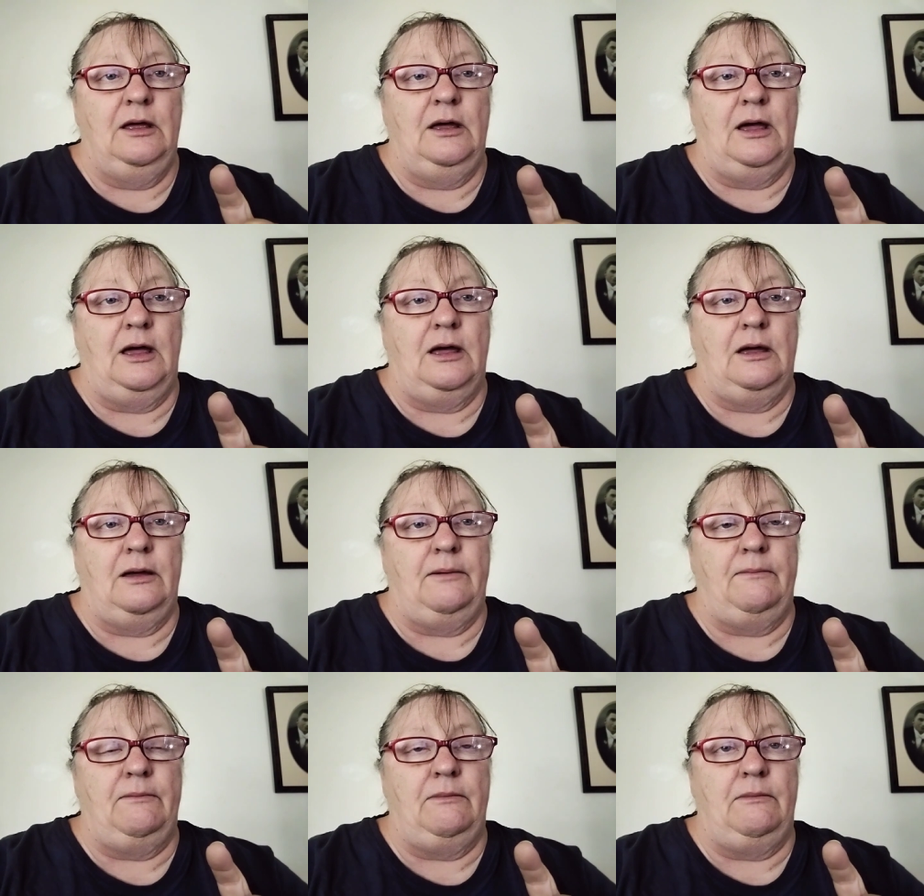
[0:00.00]

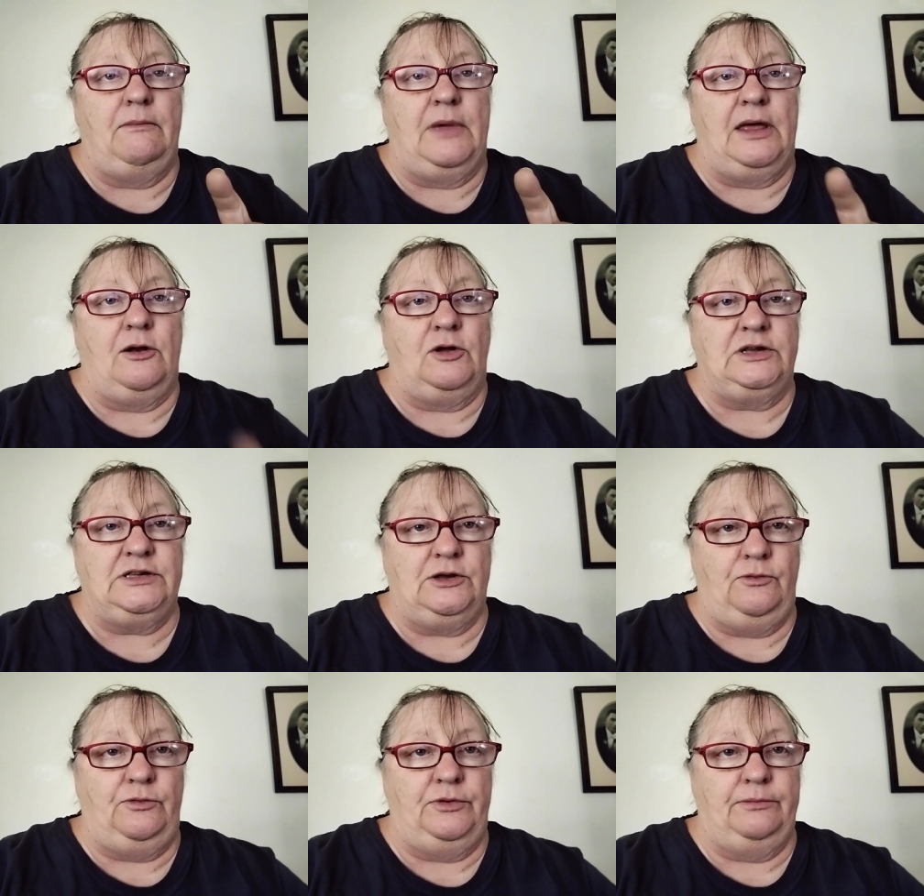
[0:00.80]
and I
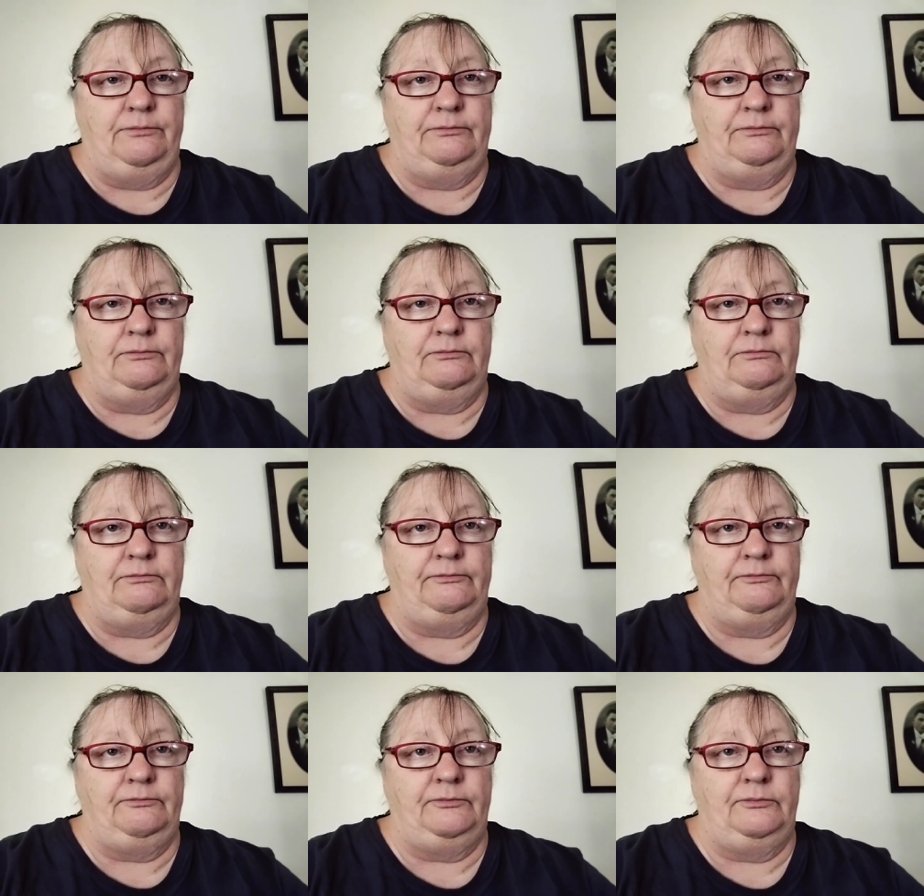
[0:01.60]
sell them.
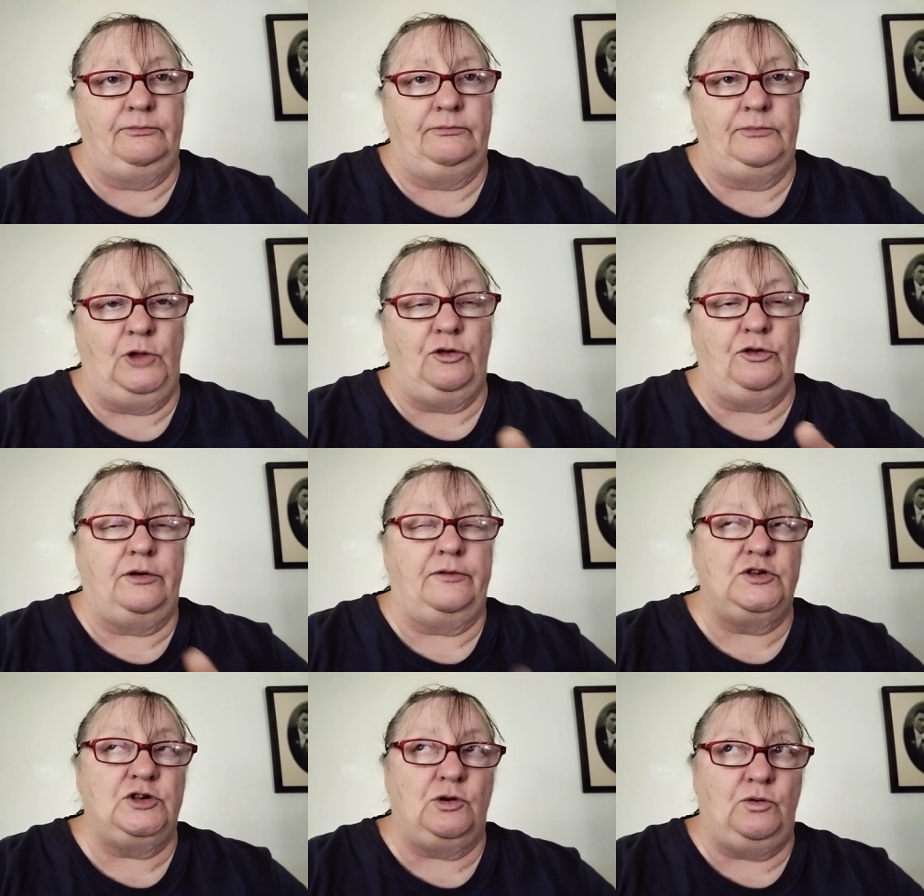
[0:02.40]
Not that I've
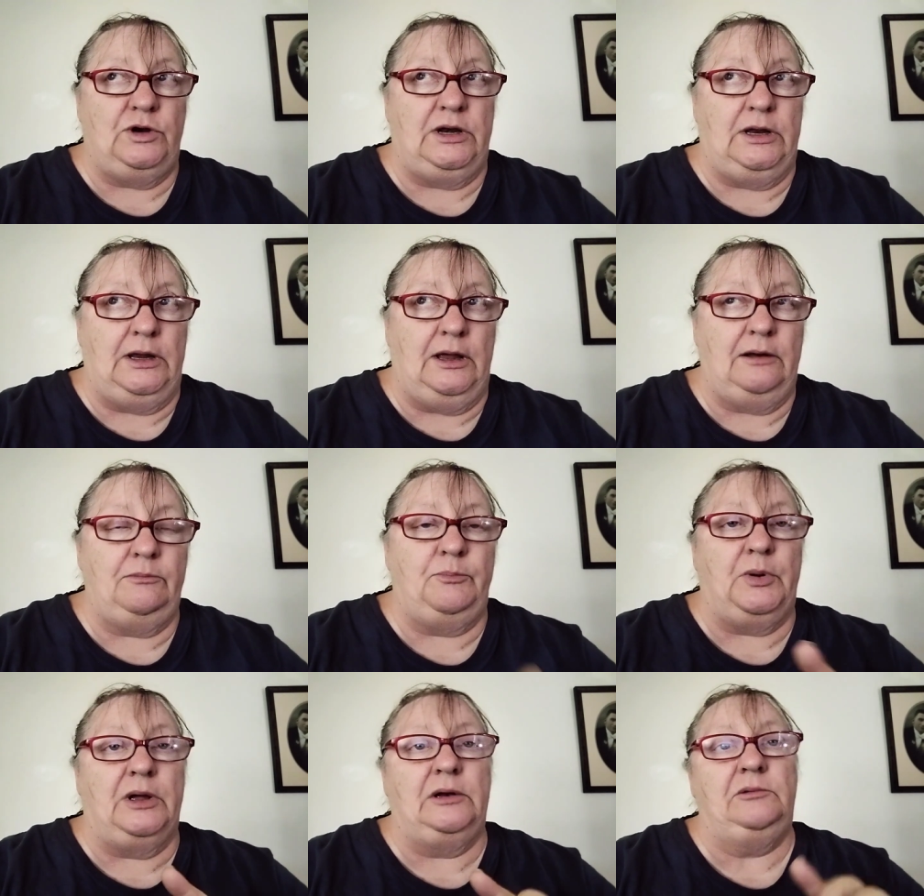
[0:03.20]
sold any yet, but